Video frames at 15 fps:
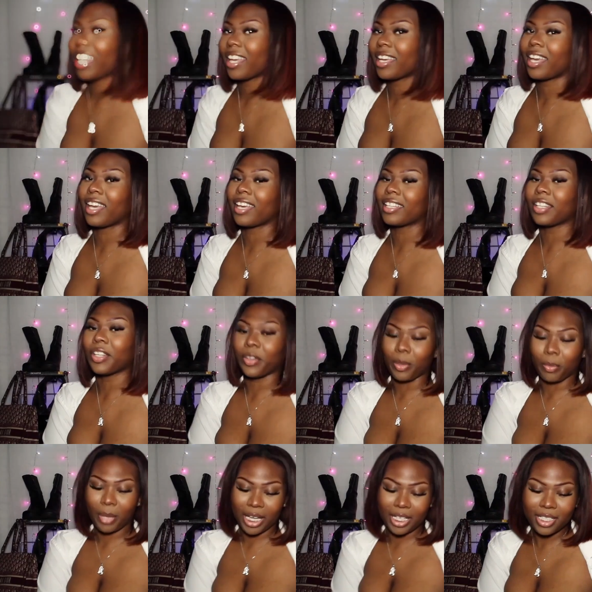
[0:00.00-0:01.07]
aka Glitter and
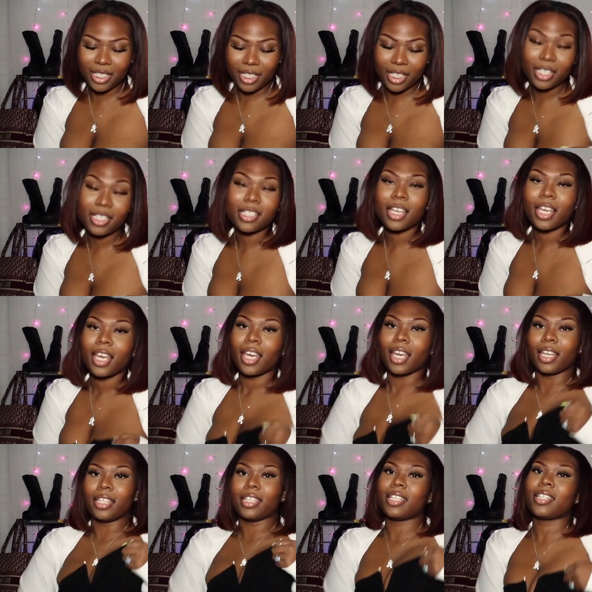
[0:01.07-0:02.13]
Pisces,
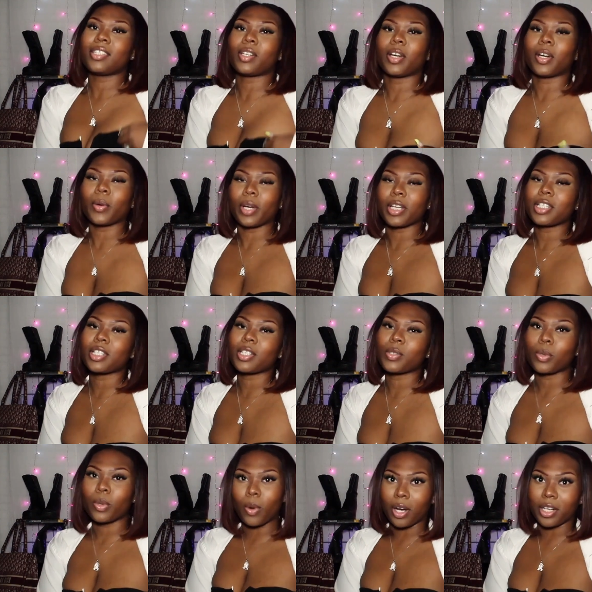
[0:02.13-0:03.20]
and these are questions
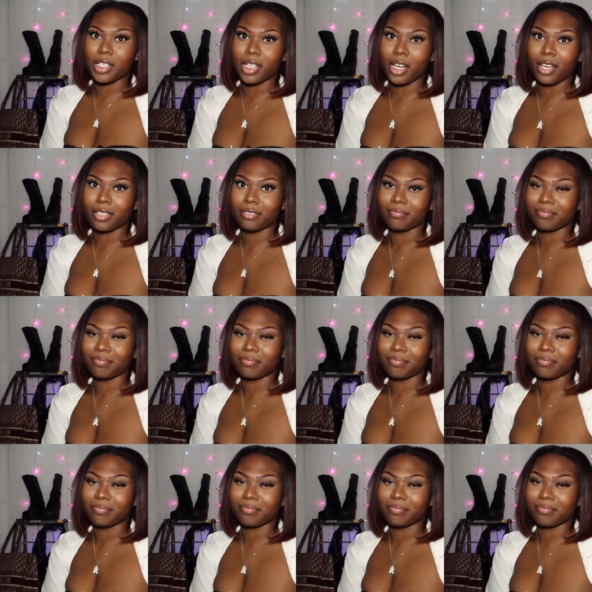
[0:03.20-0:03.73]
with Quon J.